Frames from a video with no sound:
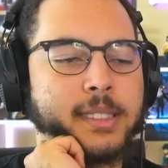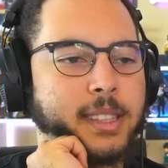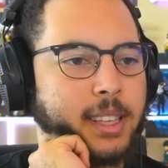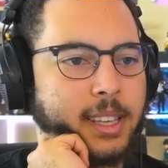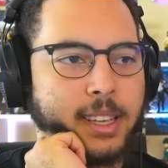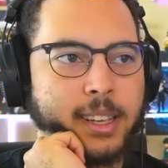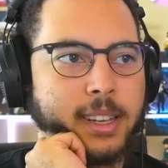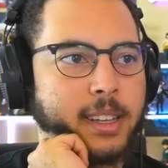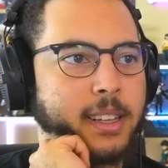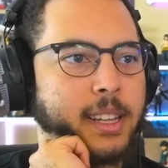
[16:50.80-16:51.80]

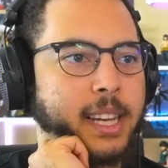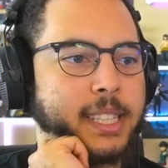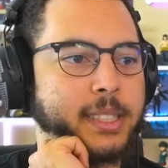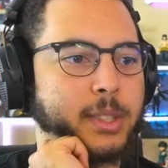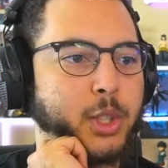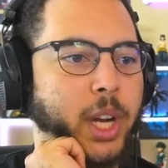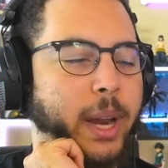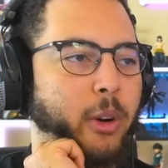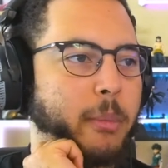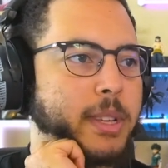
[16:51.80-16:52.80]
Yeah, like a
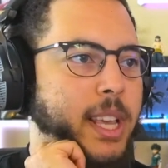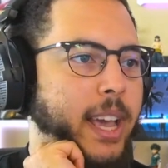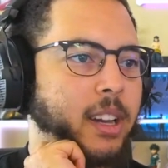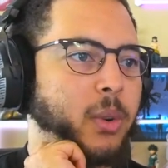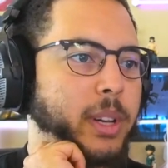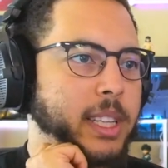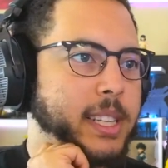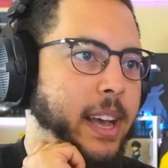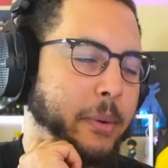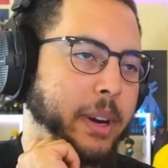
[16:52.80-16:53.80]
ginormous AoE
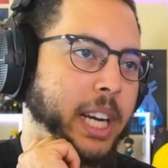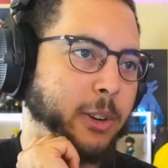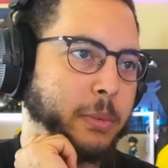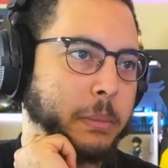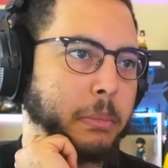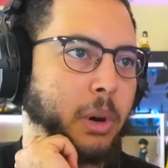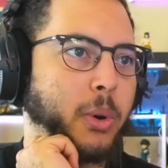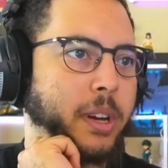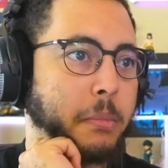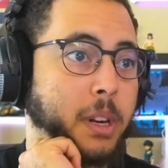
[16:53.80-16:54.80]
attack right here would be
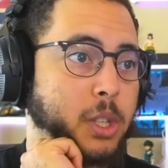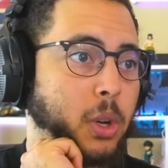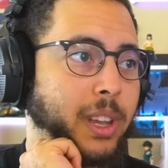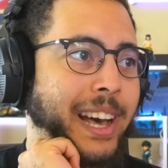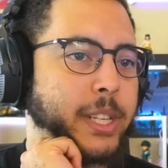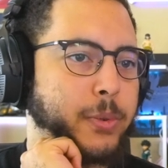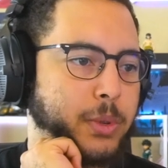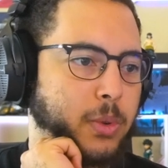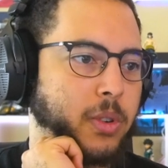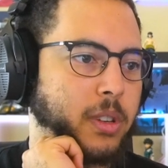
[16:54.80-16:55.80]
broken, but it's our last
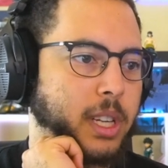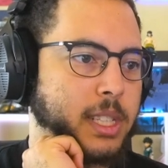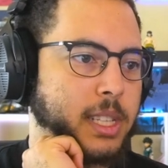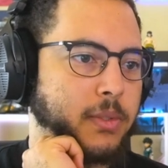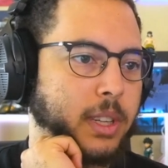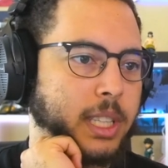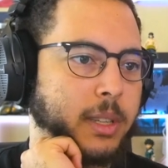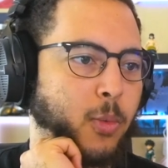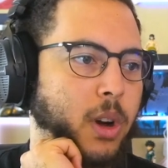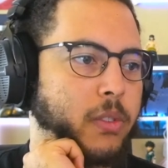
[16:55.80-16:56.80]
resort because it's
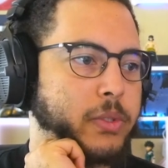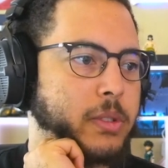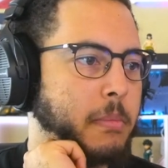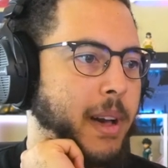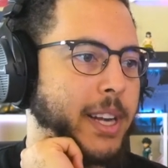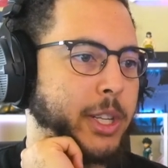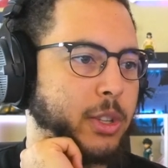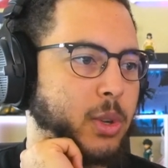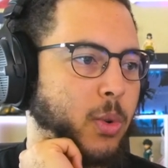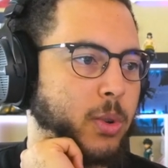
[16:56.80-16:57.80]
in Welf's magic
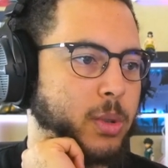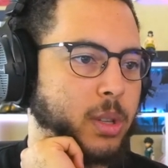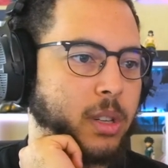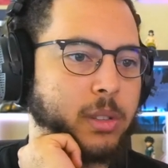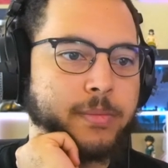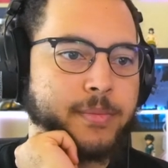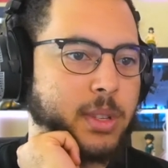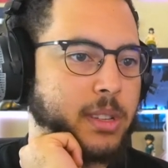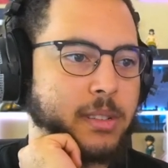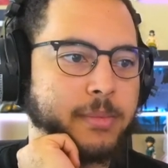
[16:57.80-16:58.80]
swords, you know?
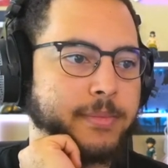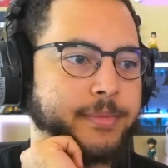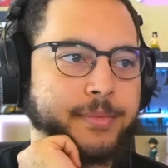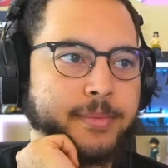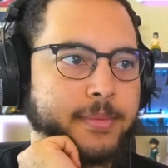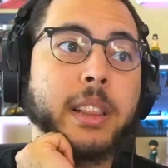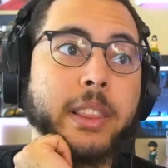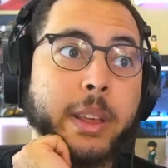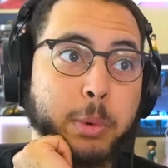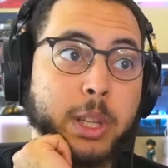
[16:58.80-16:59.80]
So, that with the